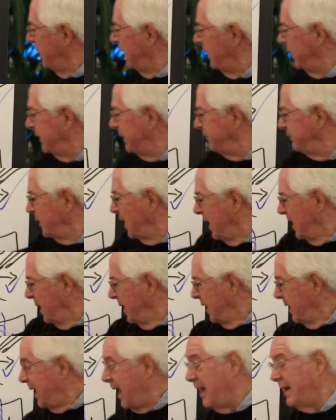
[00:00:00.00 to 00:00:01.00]
Right?
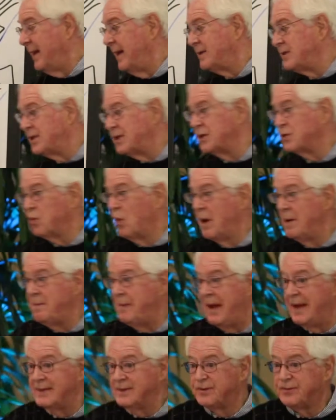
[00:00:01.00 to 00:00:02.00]
Now, it's just one
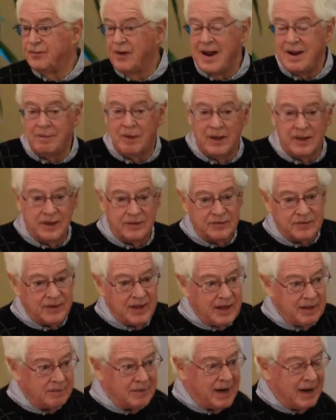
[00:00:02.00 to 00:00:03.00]
man's frame on this
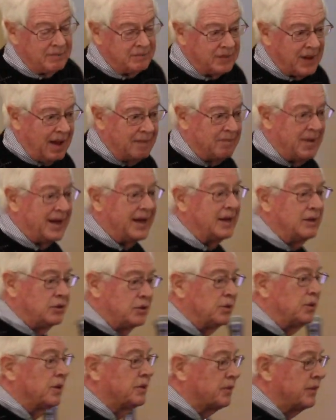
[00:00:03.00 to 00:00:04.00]
thing, but I'm making
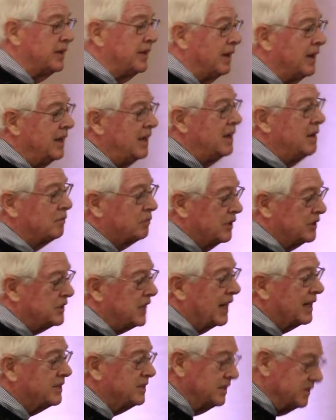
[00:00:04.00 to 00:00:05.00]
2 or 3
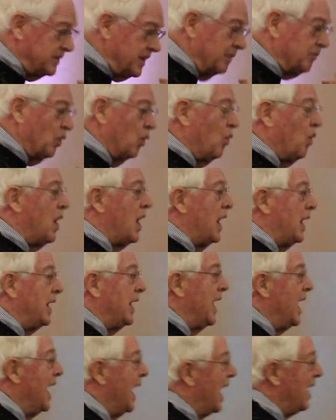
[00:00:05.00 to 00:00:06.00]
projections. Number 1,
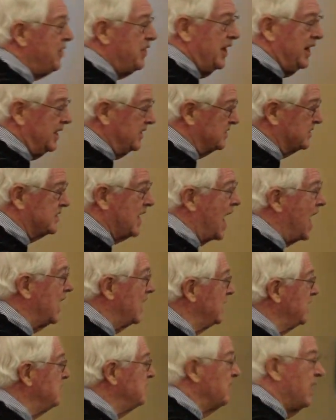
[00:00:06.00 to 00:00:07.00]
I think it's
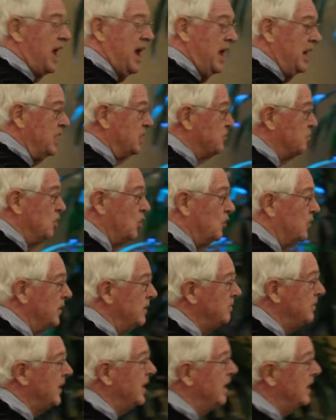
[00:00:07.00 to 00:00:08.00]
solid and it's moving.